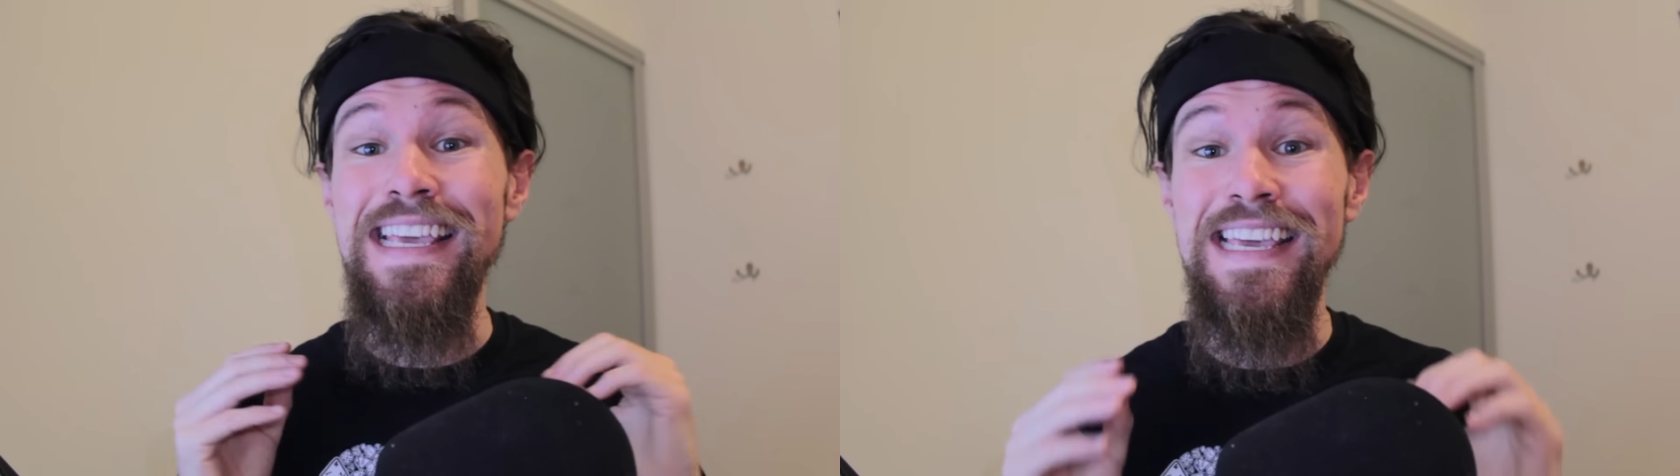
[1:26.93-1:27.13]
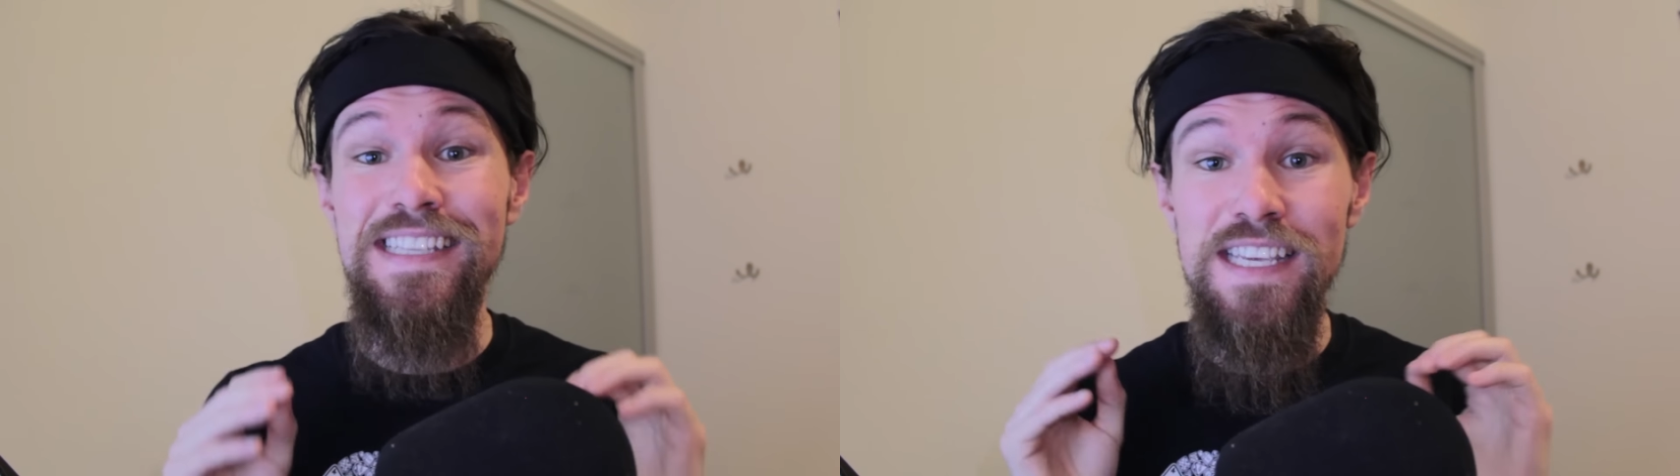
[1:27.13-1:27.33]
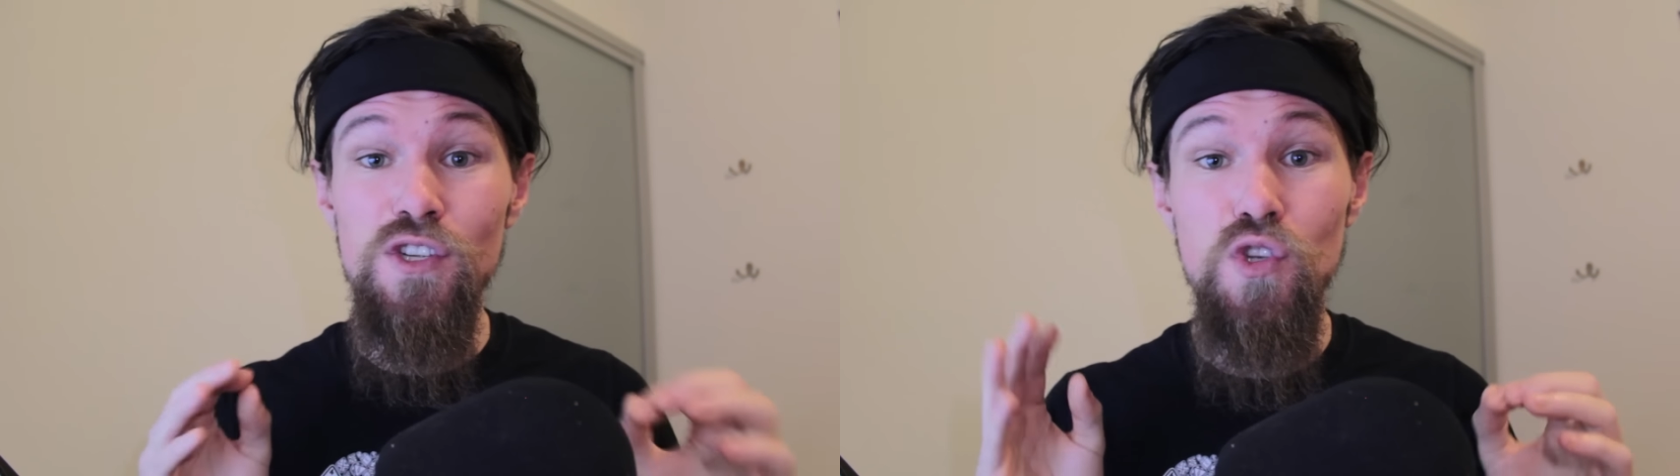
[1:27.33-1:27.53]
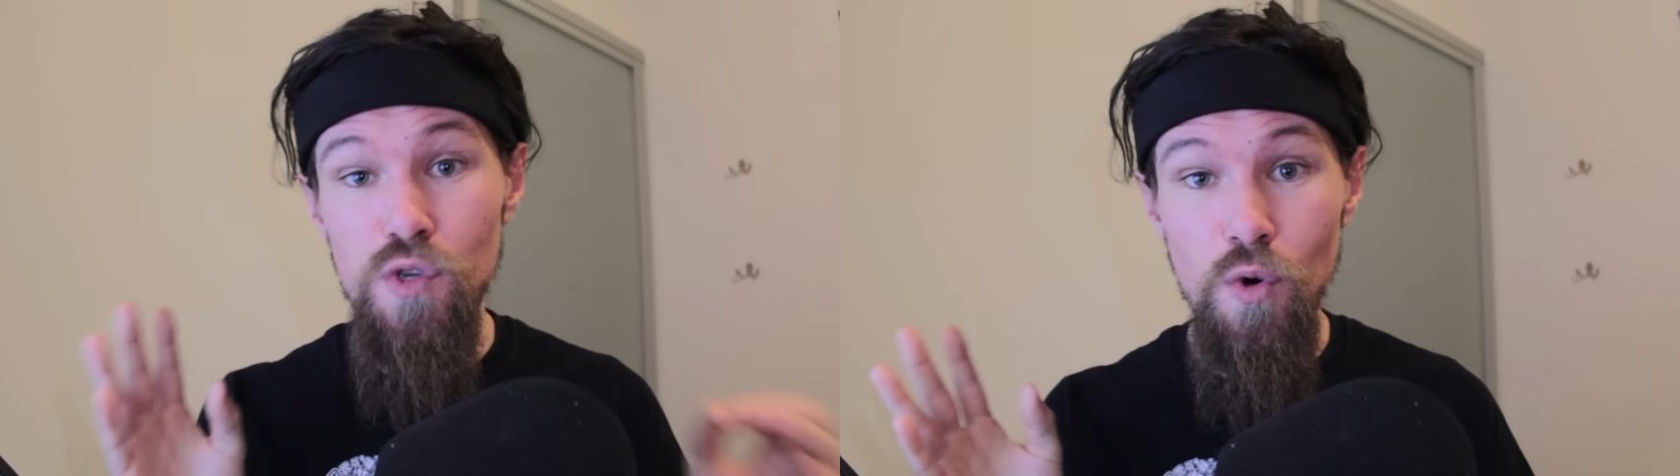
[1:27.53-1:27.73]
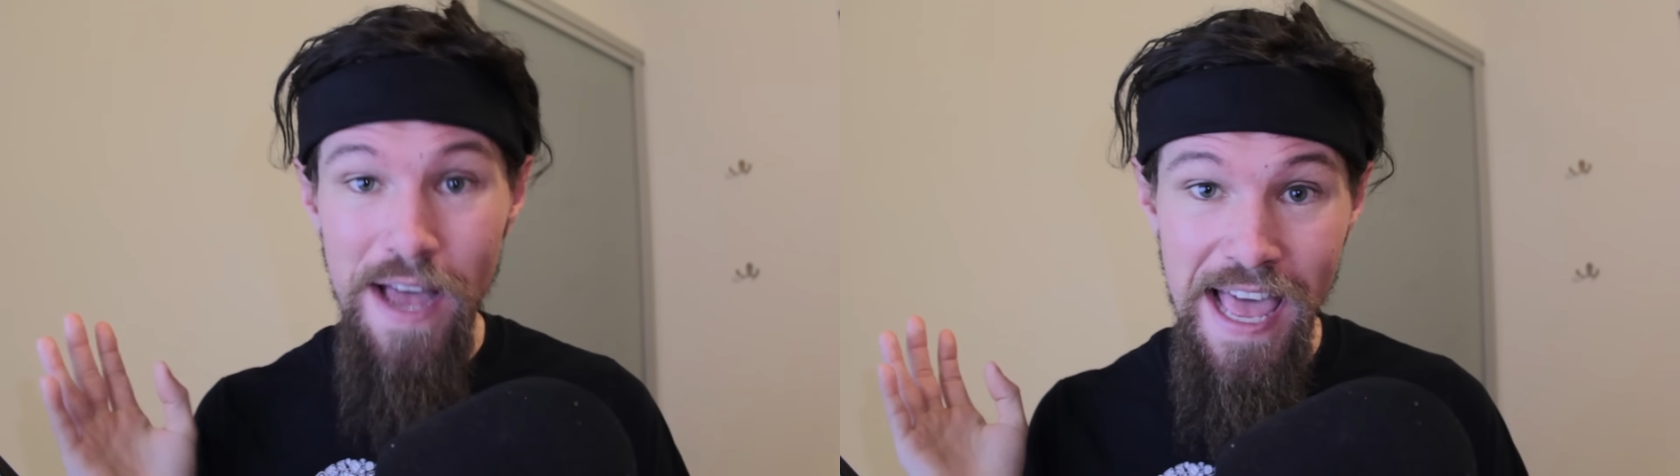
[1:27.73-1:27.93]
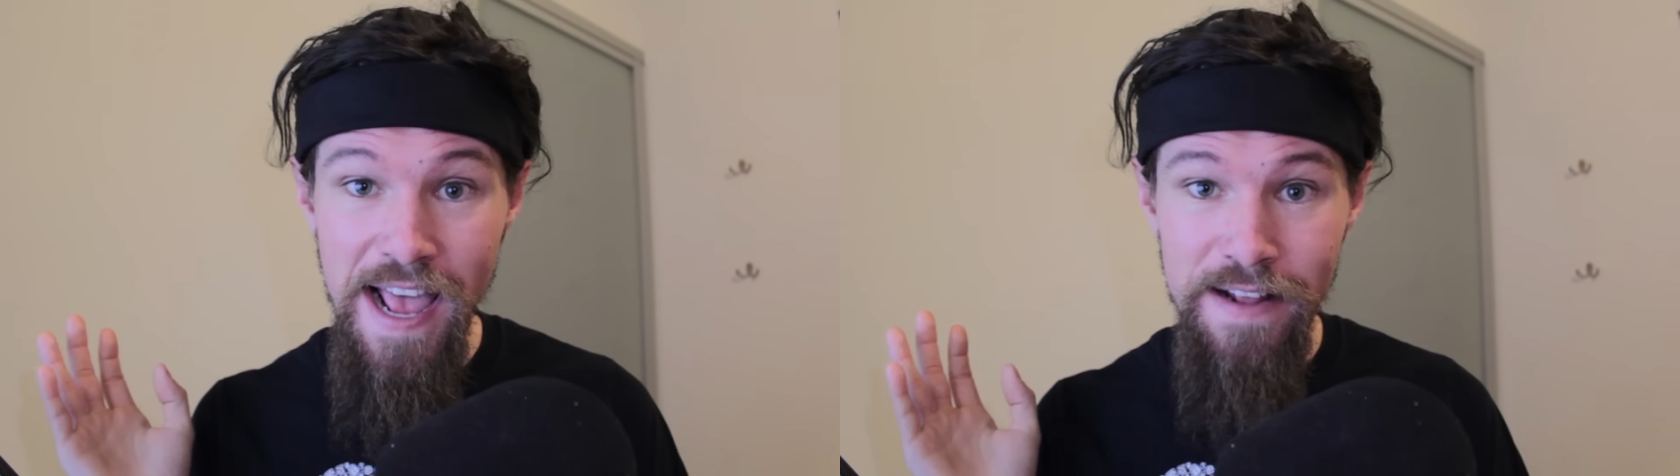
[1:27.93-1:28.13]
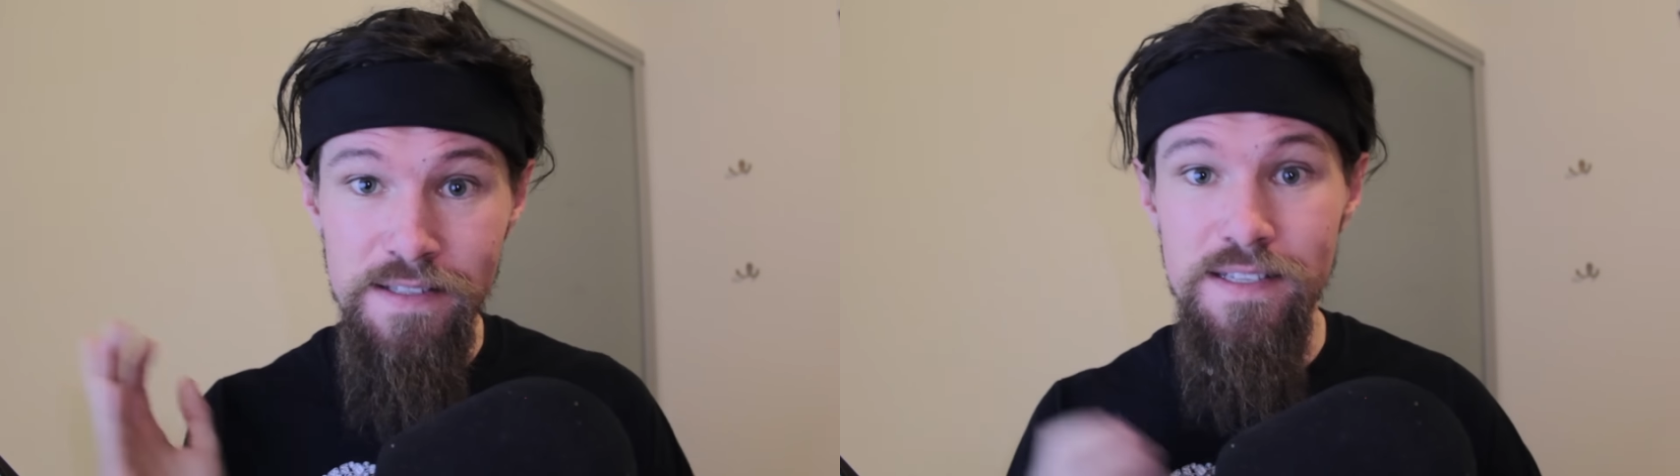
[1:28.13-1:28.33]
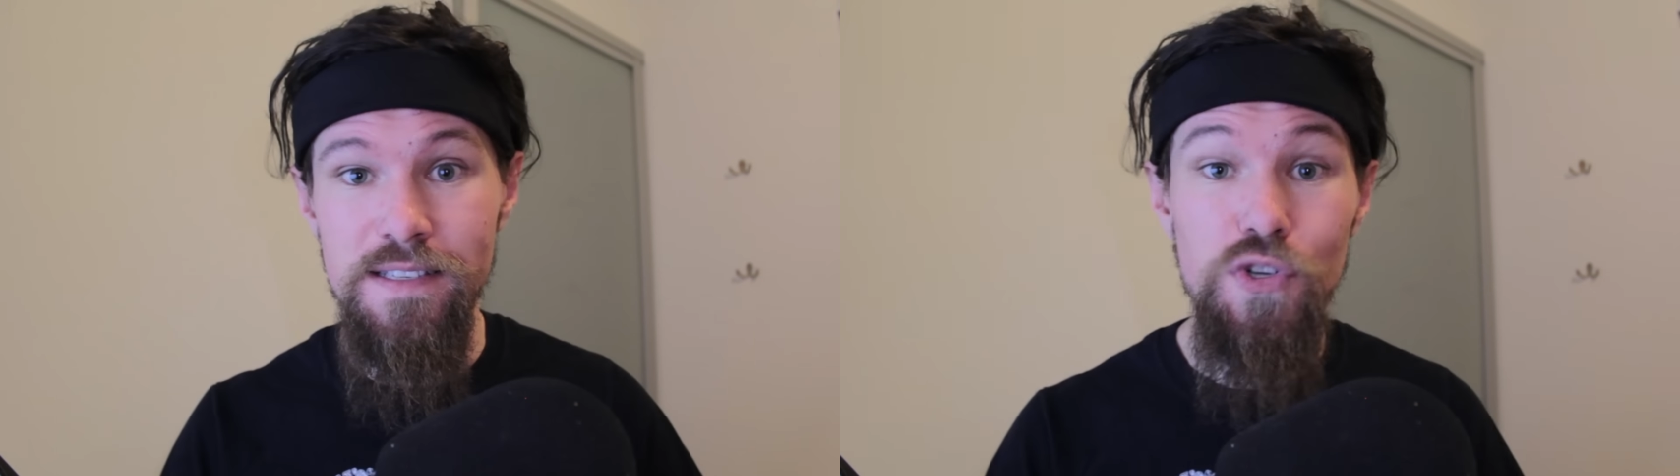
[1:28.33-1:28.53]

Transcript: gets into your hands,